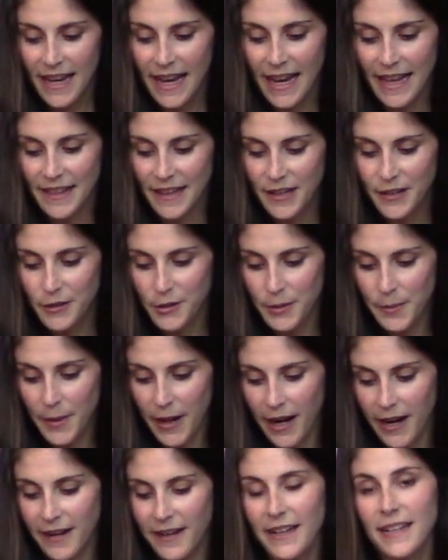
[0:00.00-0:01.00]
And the cool
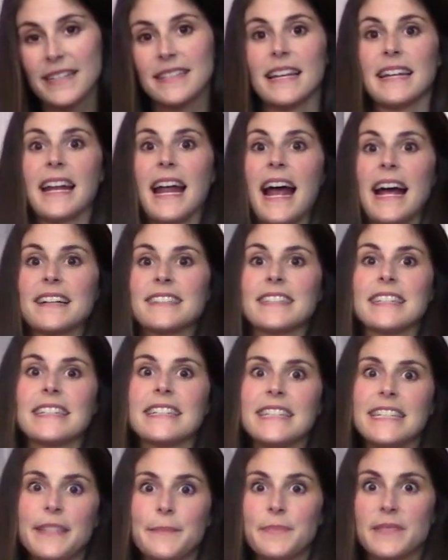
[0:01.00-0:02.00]
part is that it actually
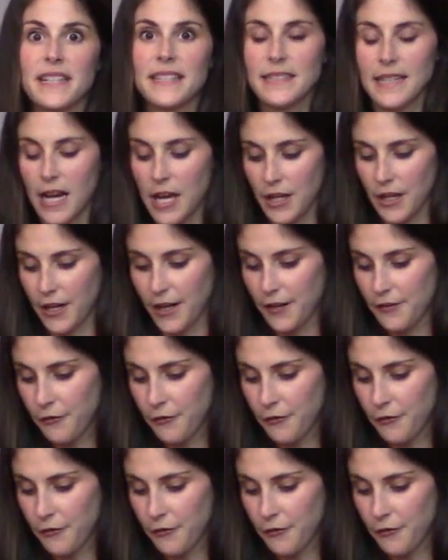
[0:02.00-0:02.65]
keeps this color.